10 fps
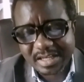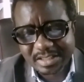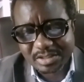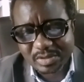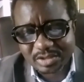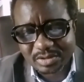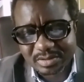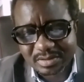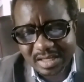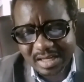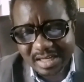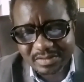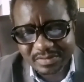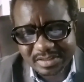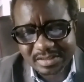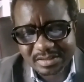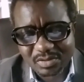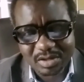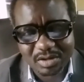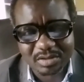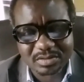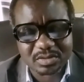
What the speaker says: education activities going on.